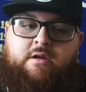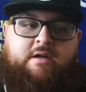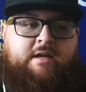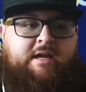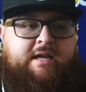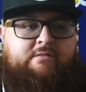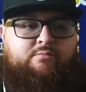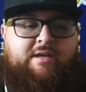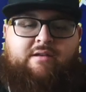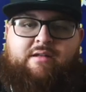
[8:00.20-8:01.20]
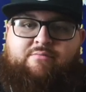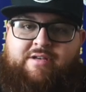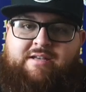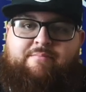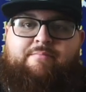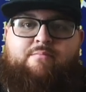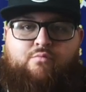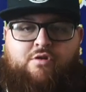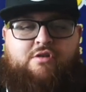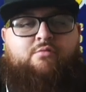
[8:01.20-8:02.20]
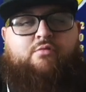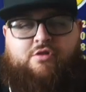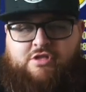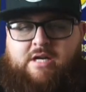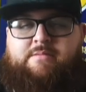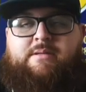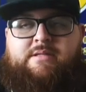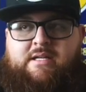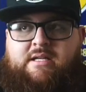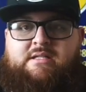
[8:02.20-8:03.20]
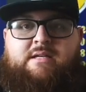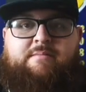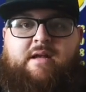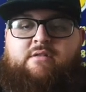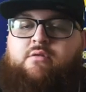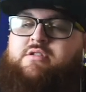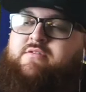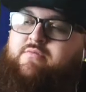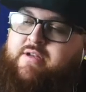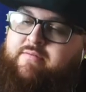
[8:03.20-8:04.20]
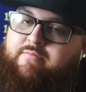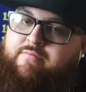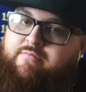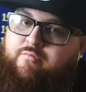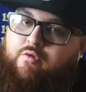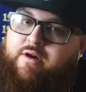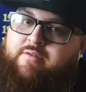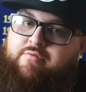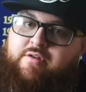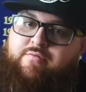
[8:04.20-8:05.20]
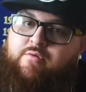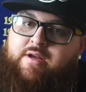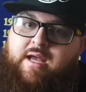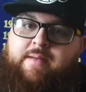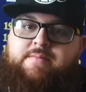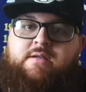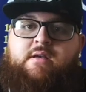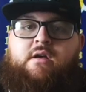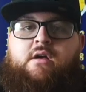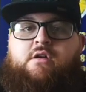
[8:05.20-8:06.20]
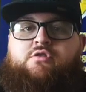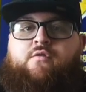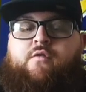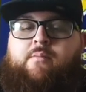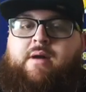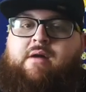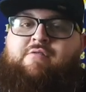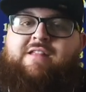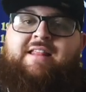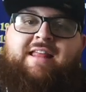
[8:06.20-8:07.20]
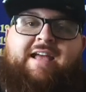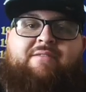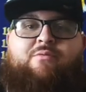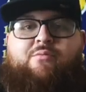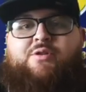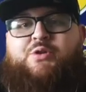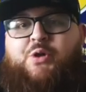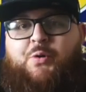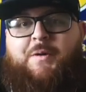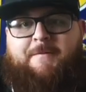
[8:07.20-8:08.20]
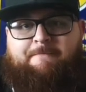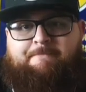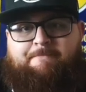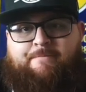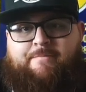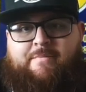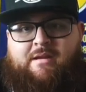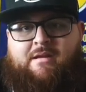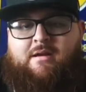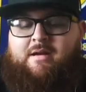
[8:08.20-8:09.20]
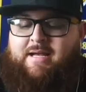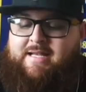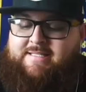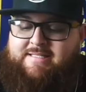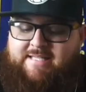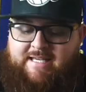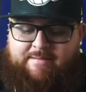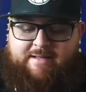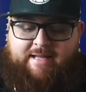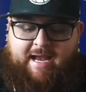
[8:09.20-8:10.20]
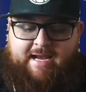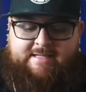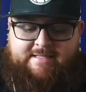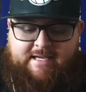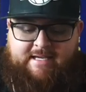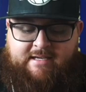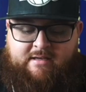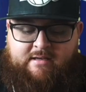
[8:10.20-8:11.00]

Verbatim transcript: And we and we can we're we're a championship contending team, man. Those three four three four games so far, but I really like what we're doing as a team and AD